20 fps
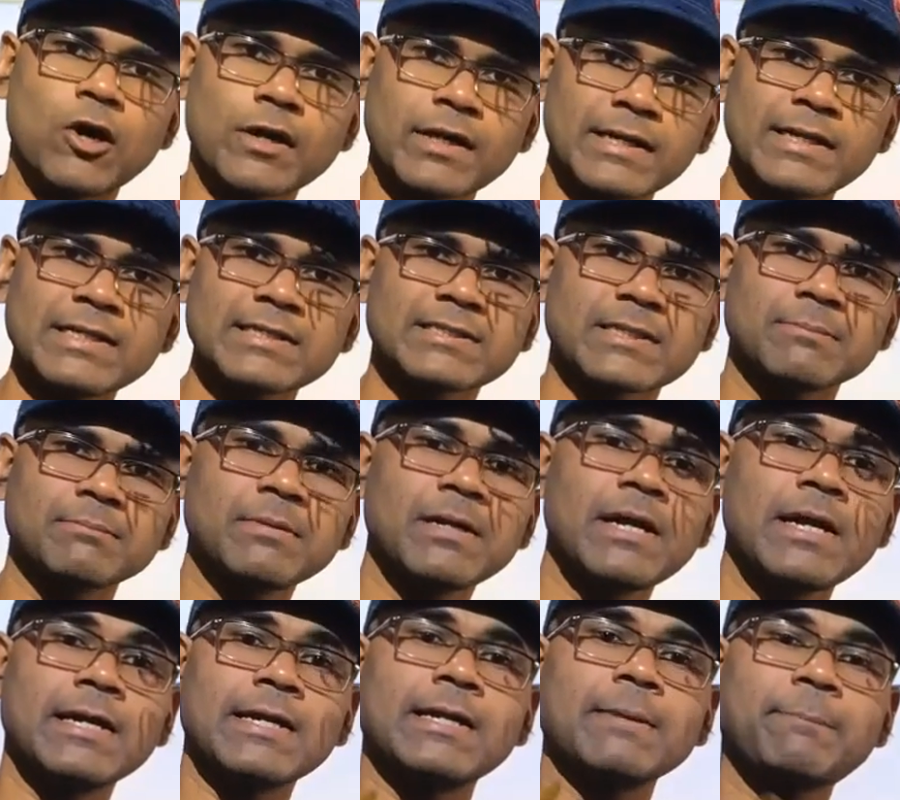
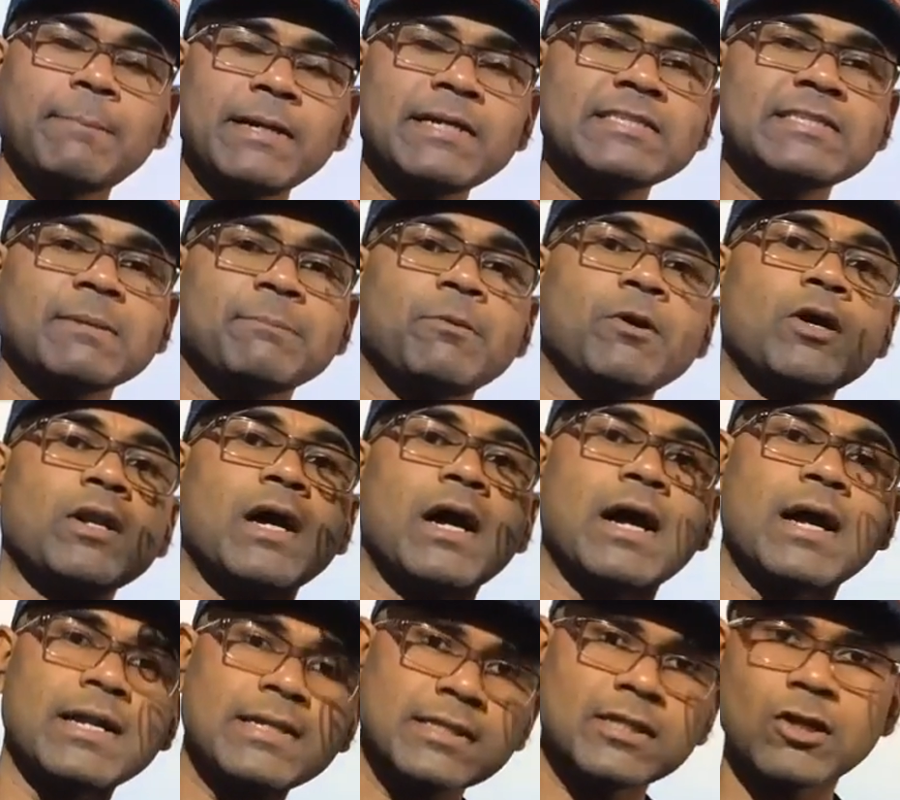organism depends
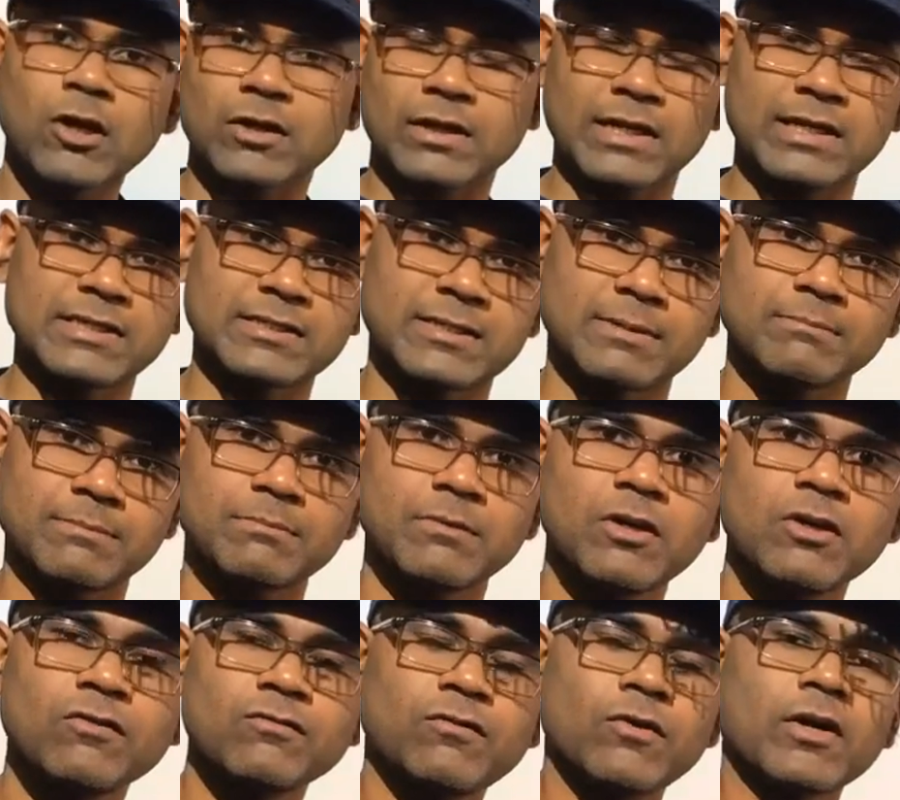upon another
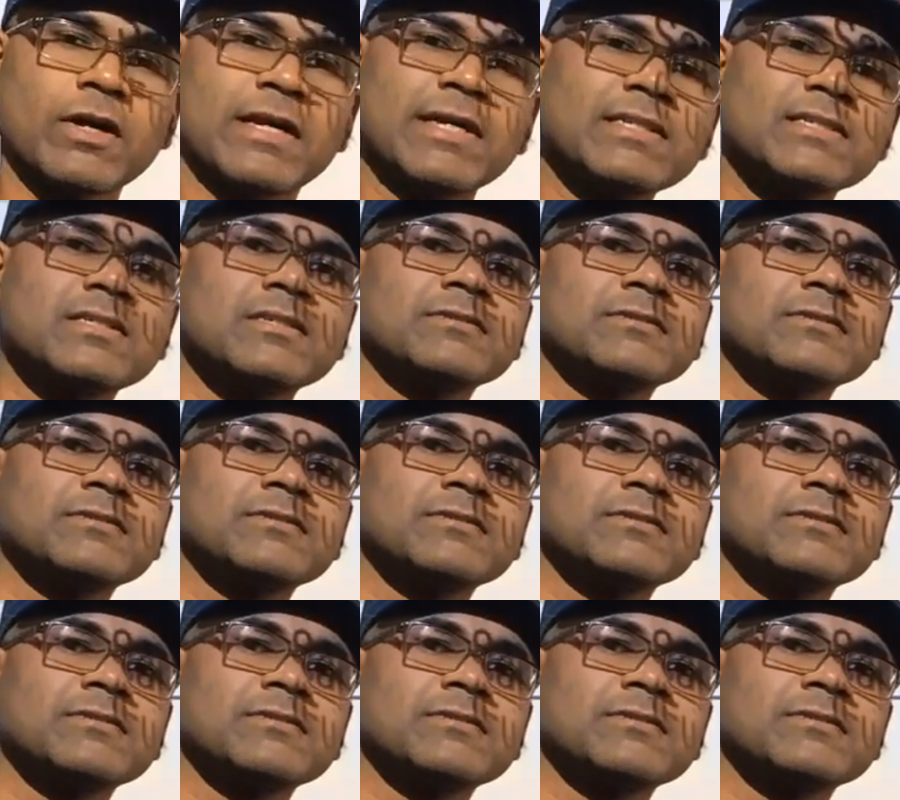organism for its